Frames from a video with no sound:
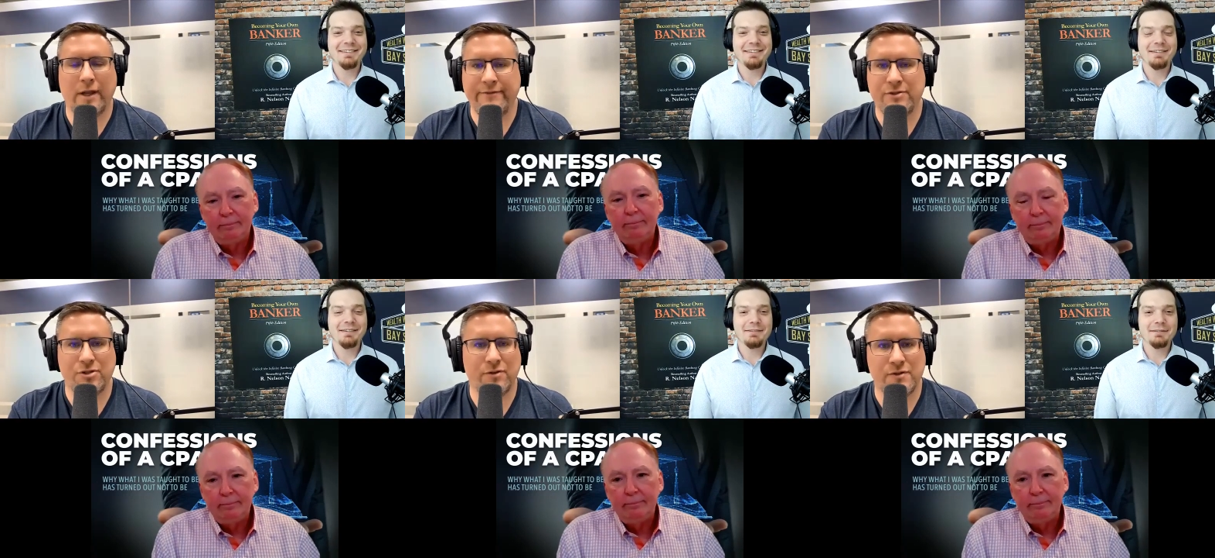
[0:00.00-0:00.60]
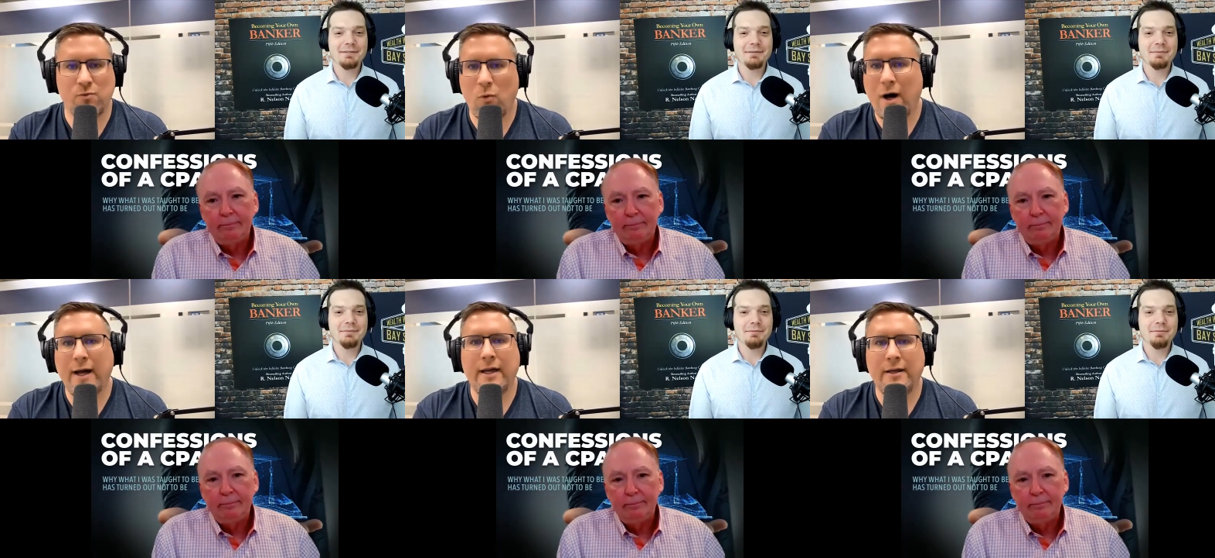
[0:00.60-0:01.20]
Speaker 1: whole life insurance?
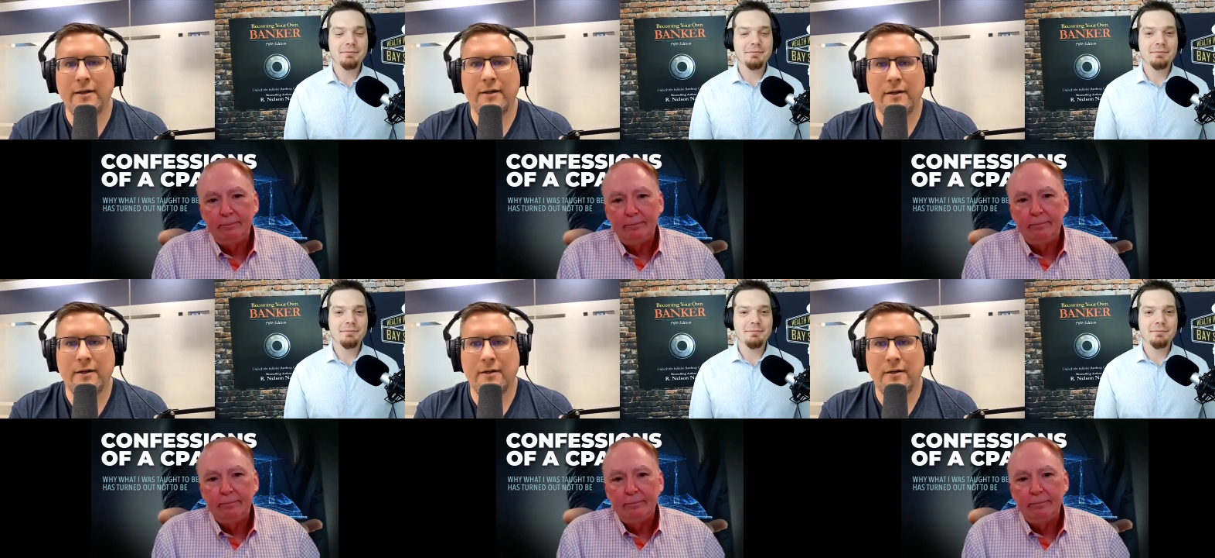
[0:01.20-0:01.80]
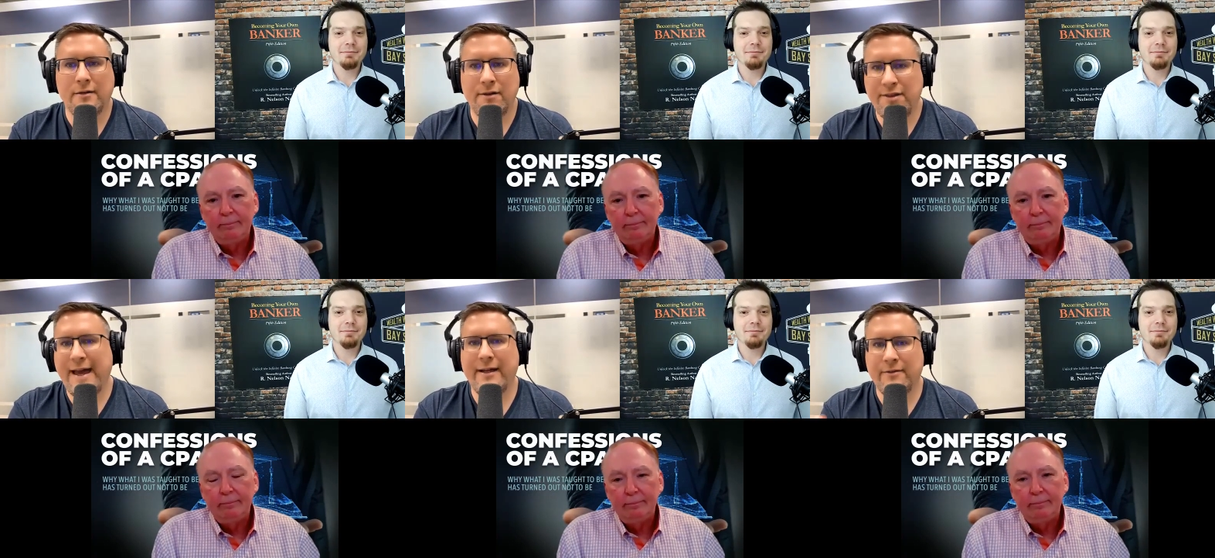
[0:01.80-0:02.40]
Why
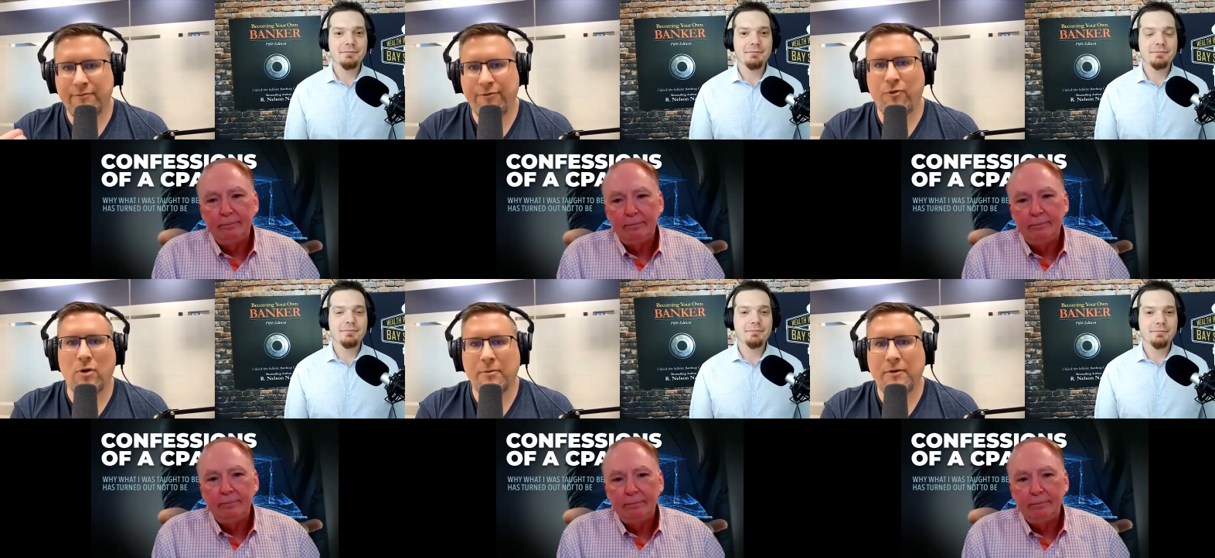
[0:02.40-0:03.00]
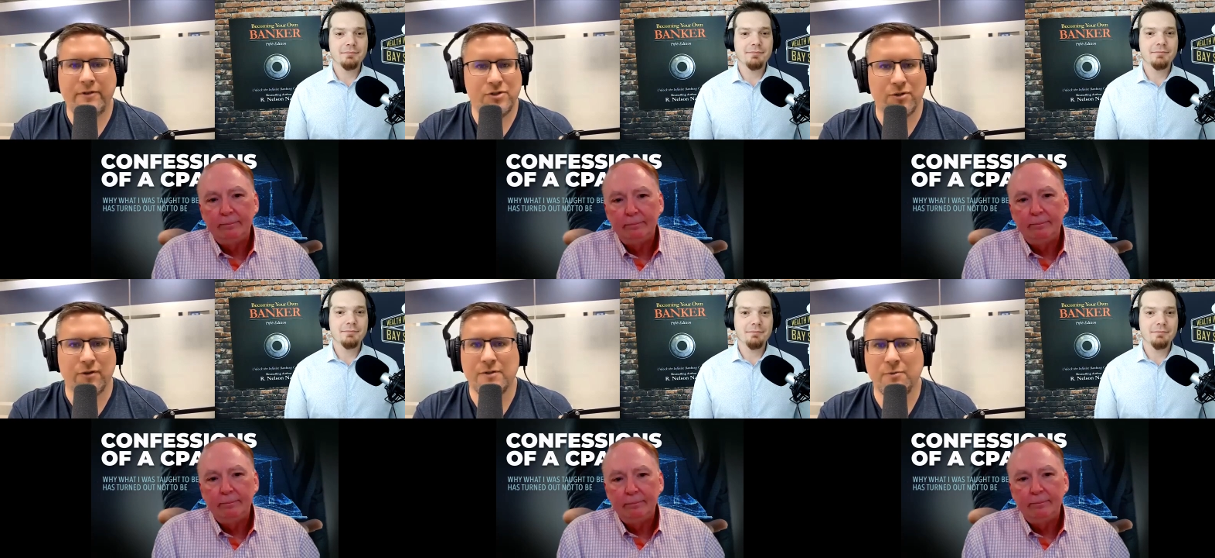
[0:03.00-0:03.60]
that form of
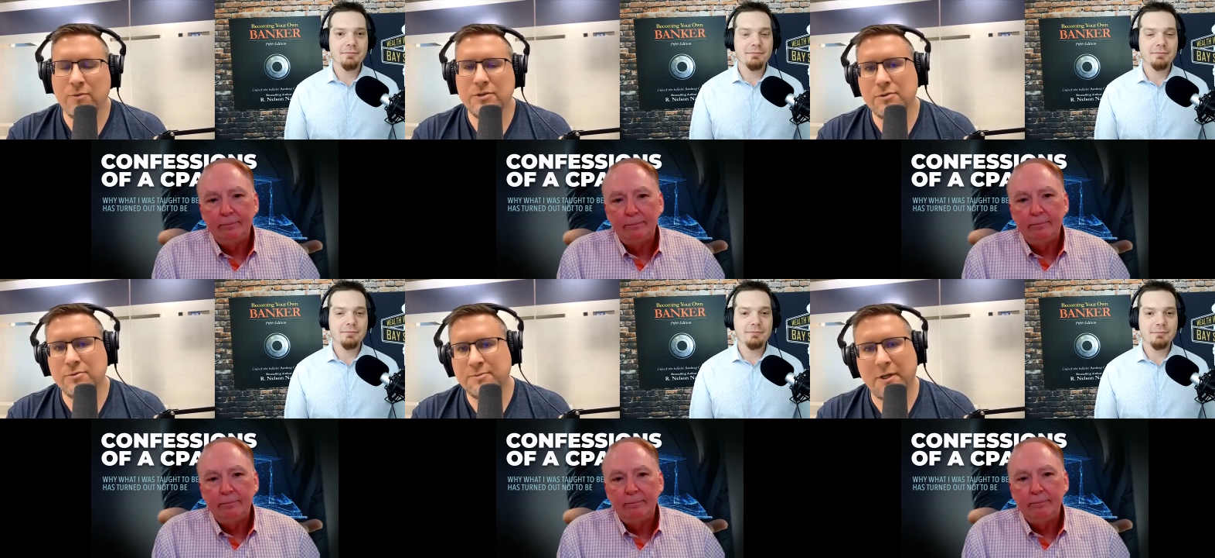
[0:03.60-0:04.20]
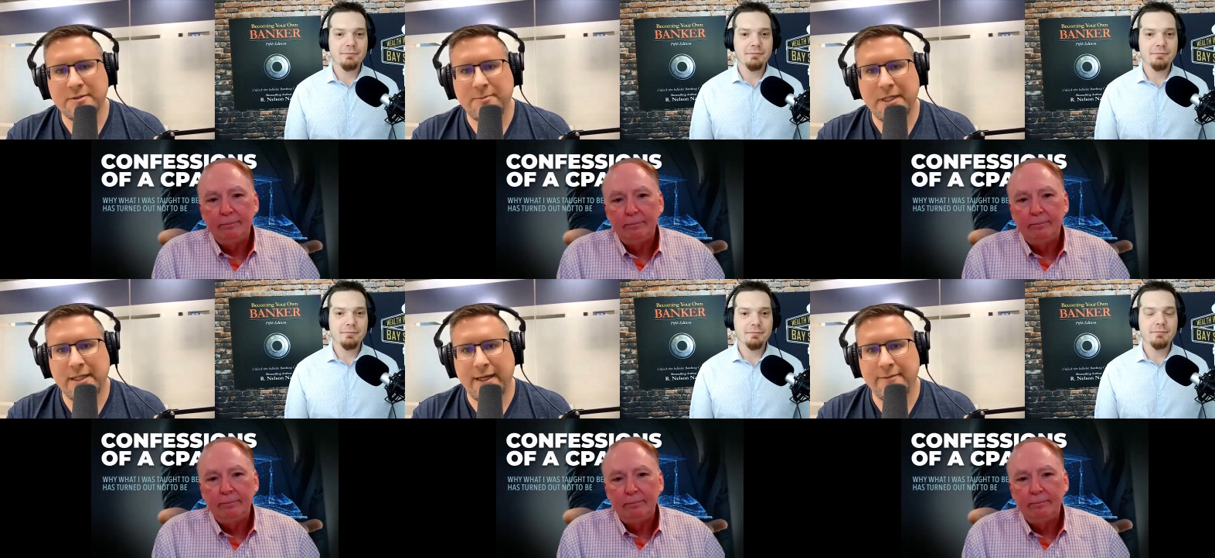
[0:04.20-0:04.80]
insurance? What would your response
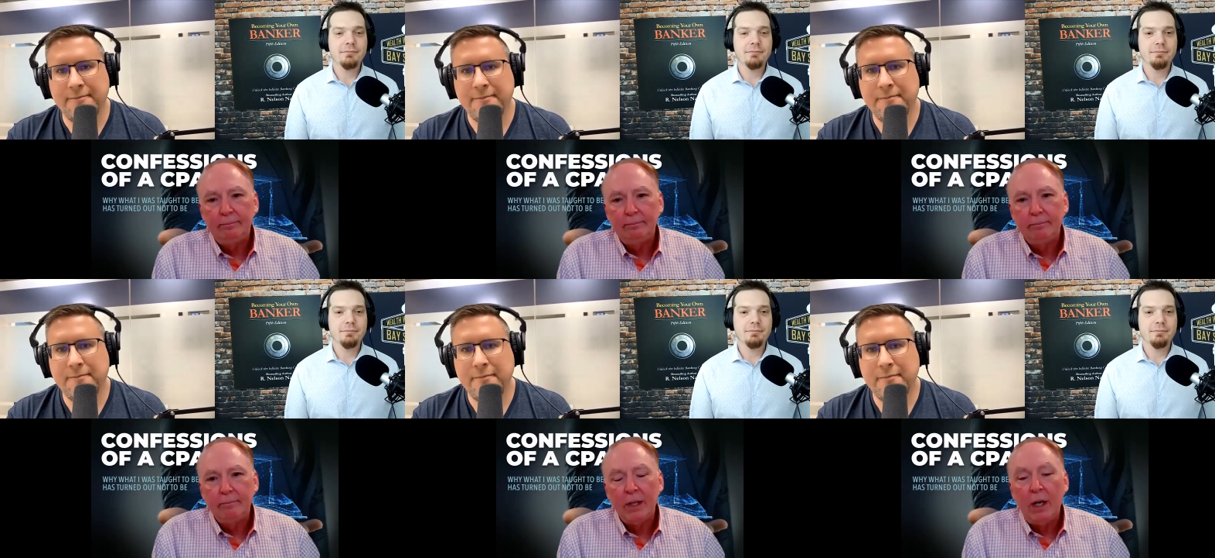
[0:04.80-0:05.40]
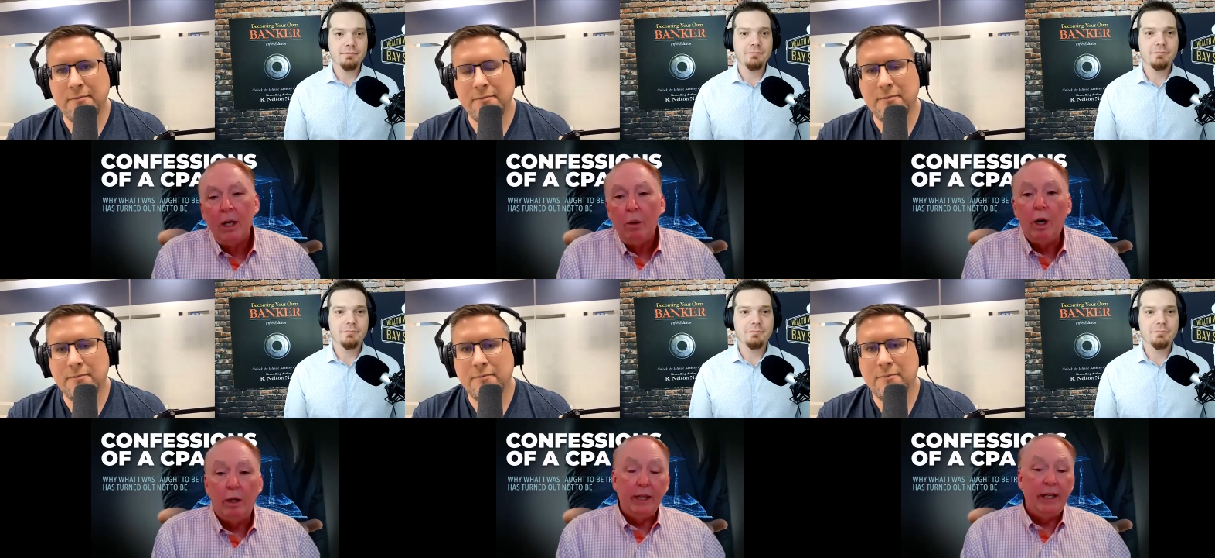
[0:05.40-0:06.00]
be to that?
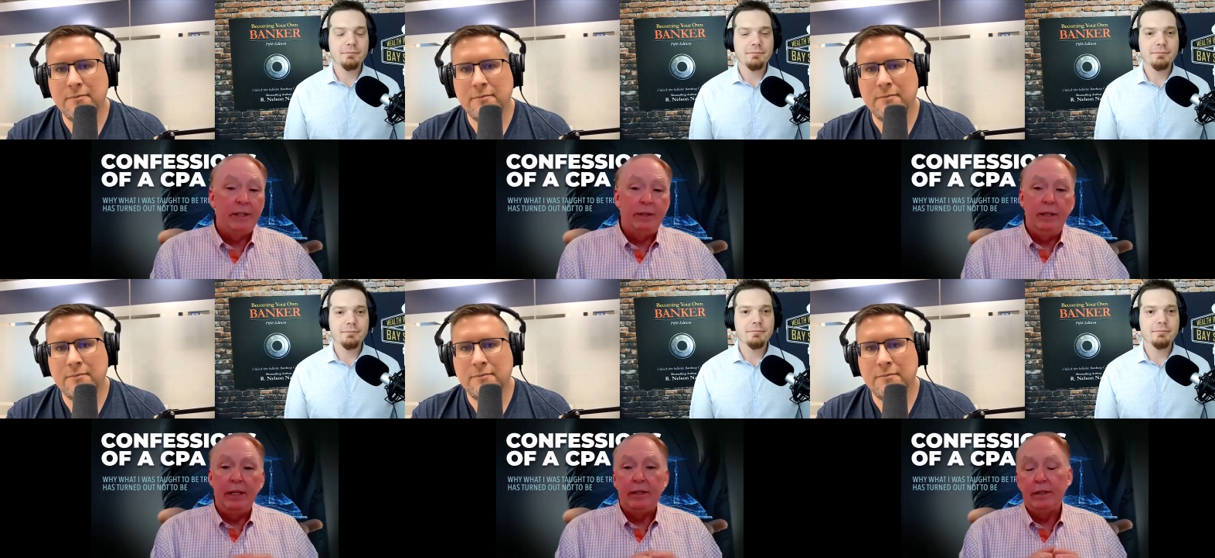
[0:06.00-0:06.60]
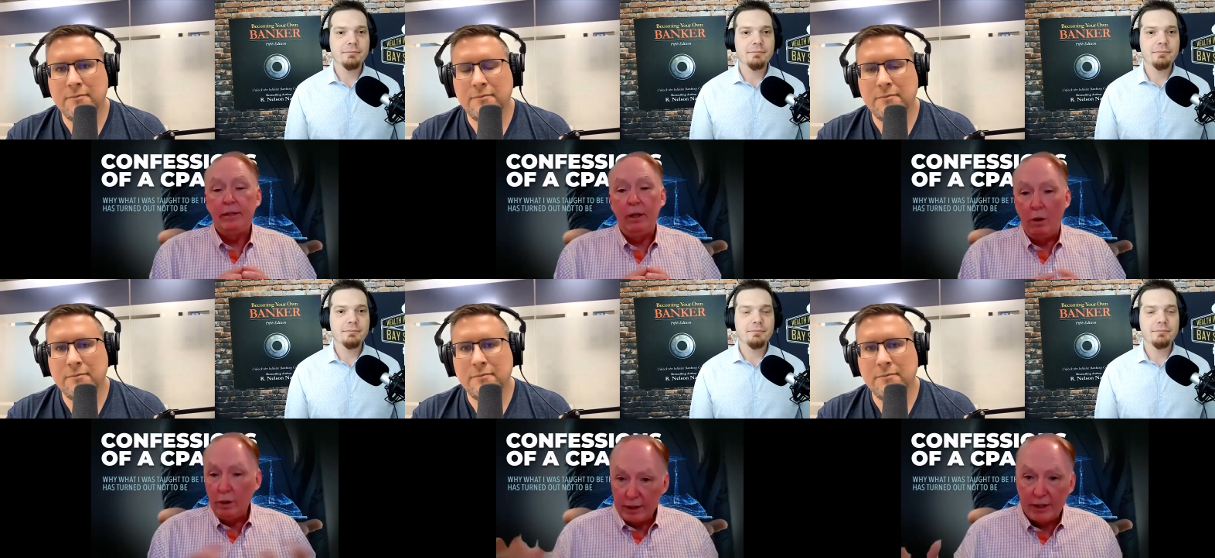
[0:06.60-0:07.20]
Speaker 2: Well, it's it's the
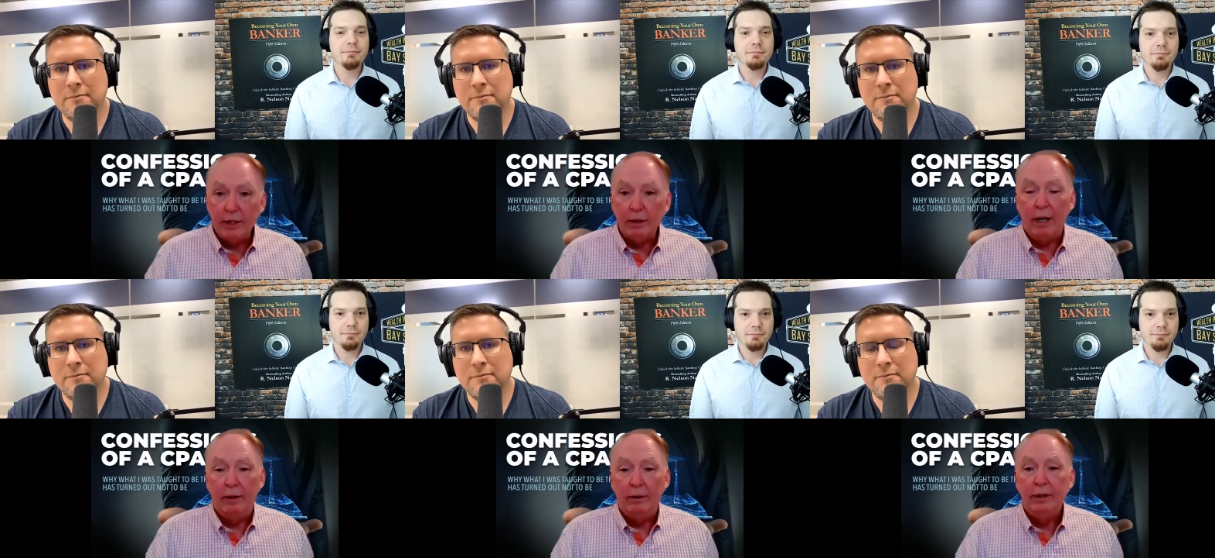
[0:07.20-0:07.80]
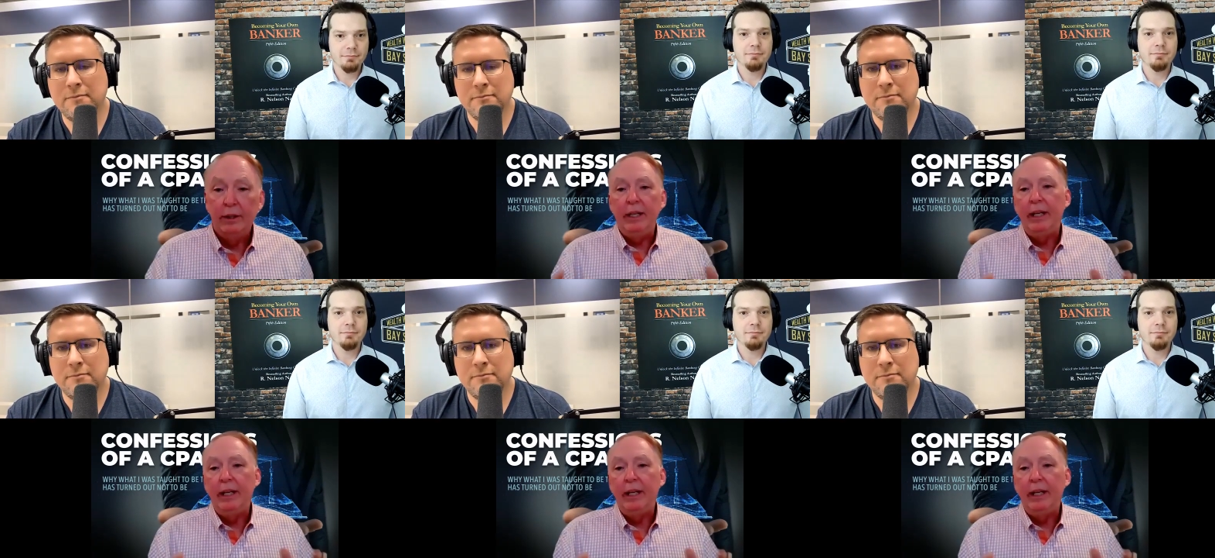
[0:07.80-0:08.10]
oldest thing around.